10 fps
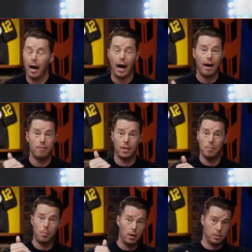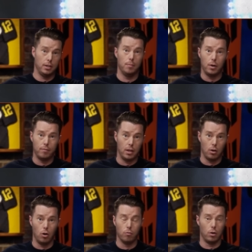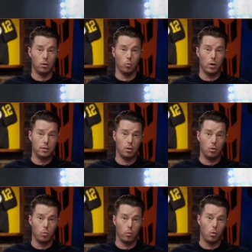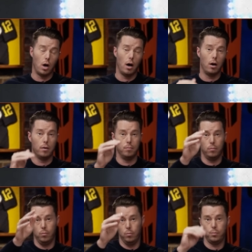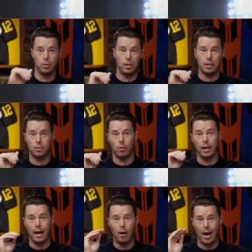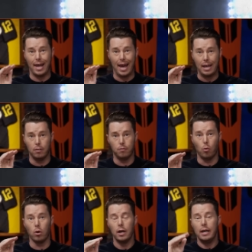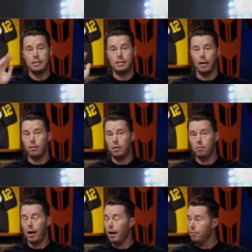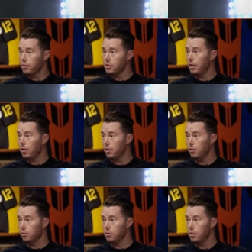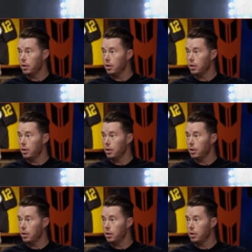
I have them punching above their over-under win total projection right now at 8-4. 7-5 for Syracuse.